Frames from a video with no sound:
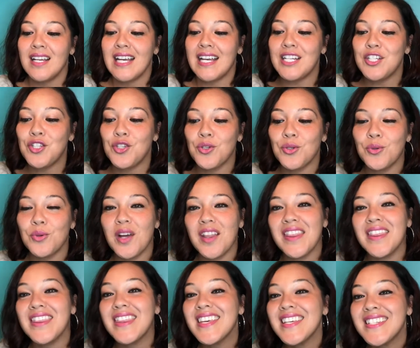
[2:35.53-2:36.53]
into
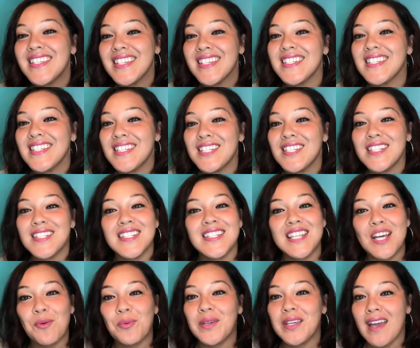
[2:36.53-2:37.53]
this existence
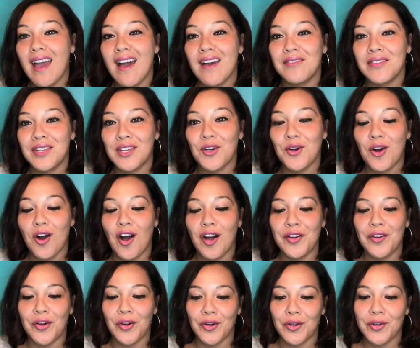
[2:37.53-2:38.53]
that we have here
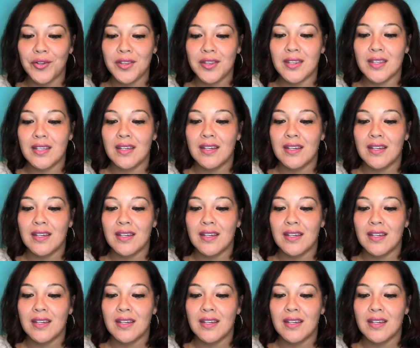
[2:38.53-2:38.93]
on earth,